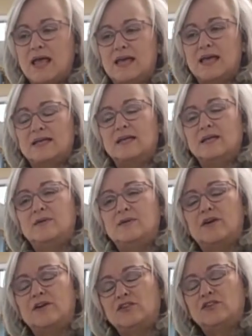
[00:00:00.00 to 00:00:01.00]
it can be
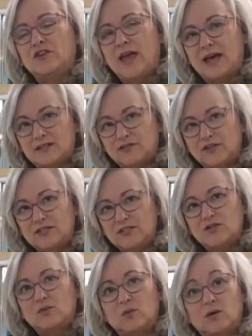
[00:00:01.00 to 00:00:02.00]
very challenging
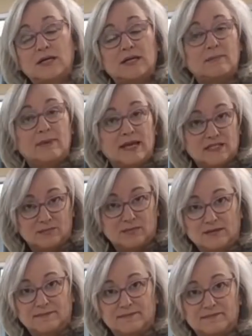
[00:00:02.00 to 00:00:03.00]
to work in a
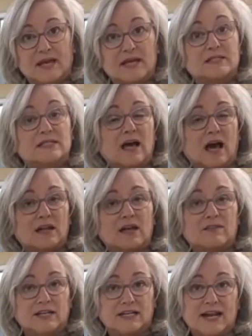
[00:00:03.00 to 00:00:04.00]
basement and to not have
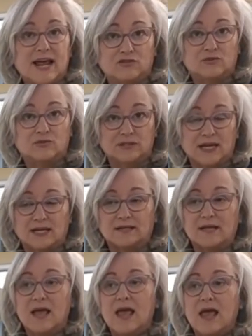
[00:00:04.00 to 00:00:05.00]
any natural light,
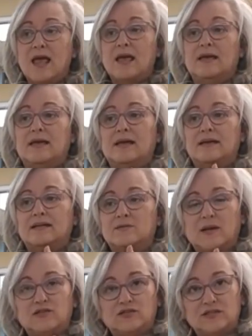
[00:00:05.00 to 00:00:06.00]

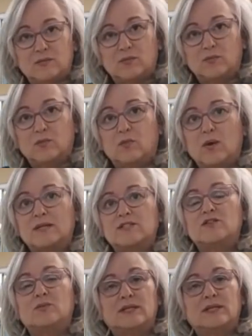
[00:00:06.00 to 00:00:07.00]
especially once
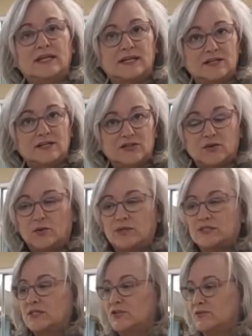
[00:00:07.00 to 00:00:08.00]
you really get into your
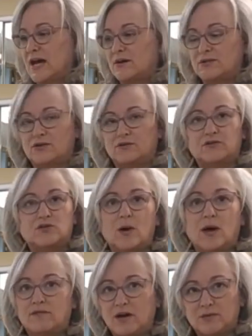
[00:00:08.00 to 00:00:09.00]
quilting. You're down here for
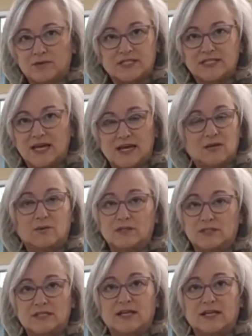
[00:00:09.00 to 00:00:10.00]
12 hours a day
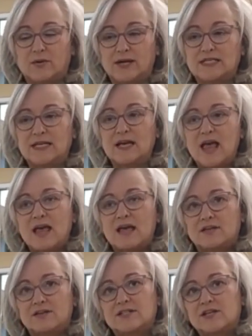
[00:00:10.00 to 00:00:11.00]
quilting like crazy.
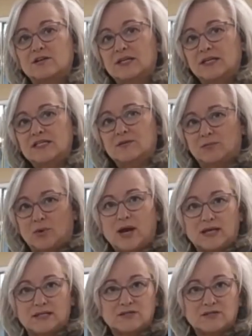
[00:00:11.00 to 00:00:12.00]
You start getting
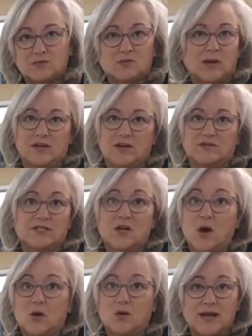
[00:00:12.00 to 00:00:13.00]
depressed when there's
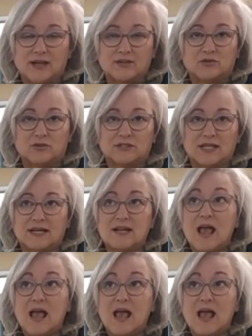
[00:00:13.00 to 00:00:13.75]
no natural light.